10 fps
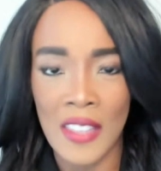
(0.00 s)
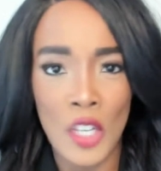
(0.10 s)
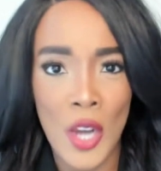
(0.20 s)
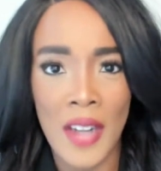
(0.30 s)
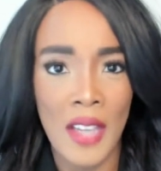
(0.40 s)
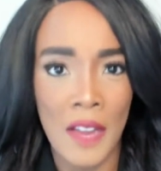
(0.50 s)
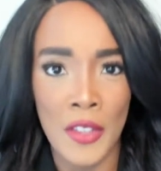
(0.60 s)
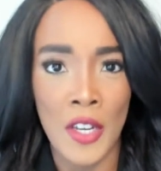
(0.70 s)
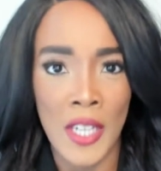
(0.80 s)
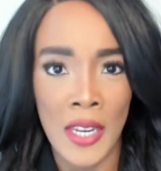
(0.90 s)
They're trying to cover
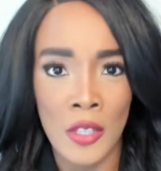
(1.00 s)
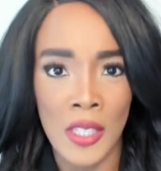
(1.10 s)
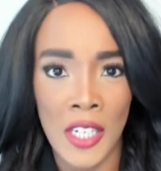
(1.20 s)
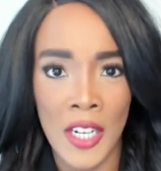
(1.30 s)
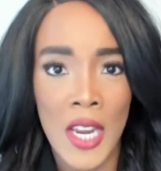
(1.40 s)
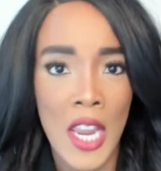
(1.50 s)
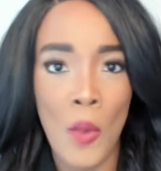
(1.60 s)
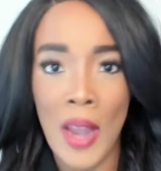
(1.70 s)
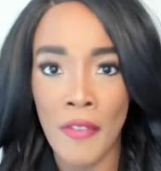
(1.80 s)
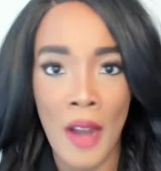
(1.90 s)
their tails here. And
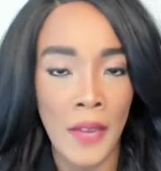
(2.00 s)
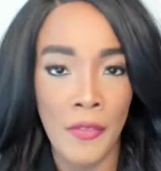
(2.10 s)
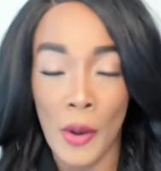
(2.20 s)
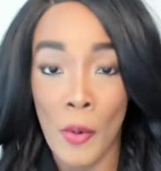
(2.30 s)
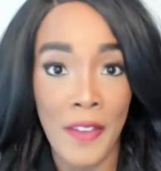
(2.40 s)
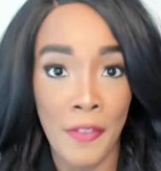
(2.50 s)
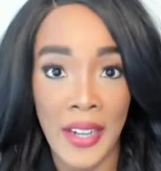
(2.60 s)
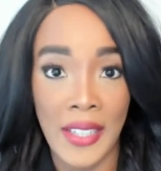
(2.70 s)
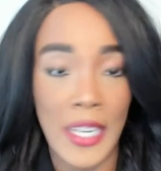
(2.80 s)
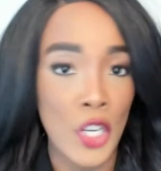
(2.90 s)
quite
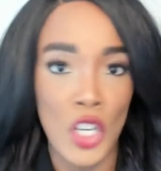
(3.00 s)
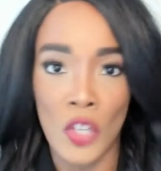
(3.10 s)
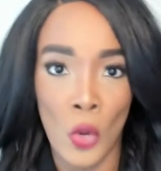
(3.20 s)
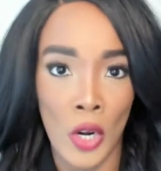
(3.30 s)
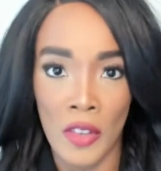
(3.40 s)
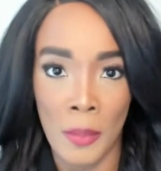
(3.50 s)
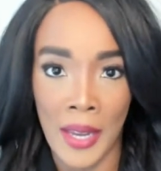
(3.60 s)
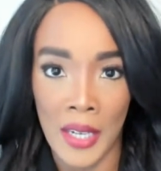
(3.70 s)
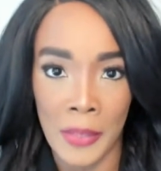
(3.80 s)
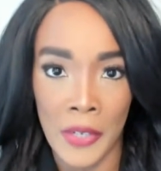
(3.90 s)
frankly, it shouldn't work in the
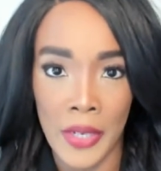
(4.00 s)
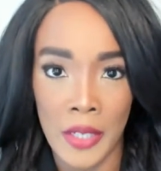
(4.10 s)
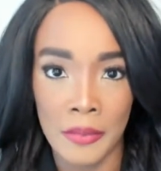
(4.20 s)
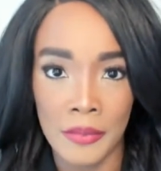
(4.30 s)
Black community.